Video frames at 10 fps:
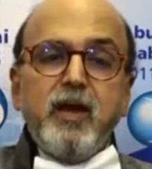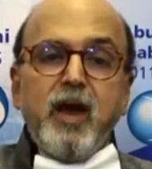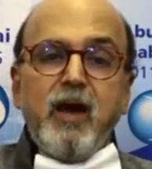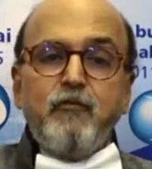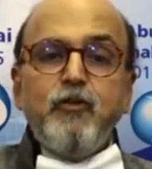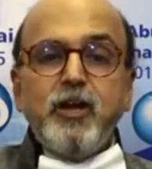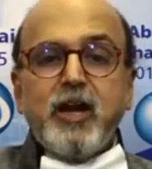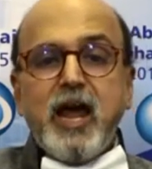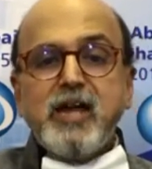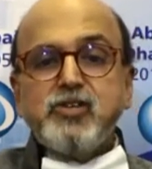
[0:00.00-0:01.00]
affluent
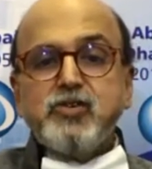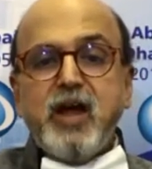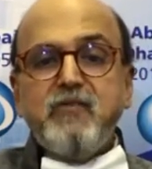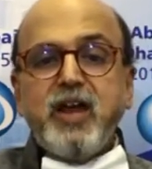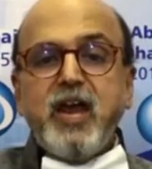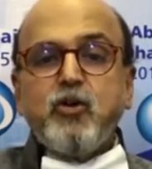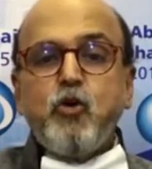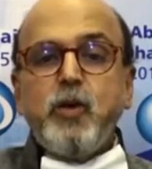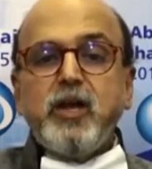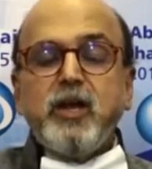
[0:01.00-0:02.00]
clients to navigate
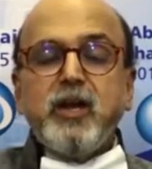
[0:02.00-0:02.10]
COVID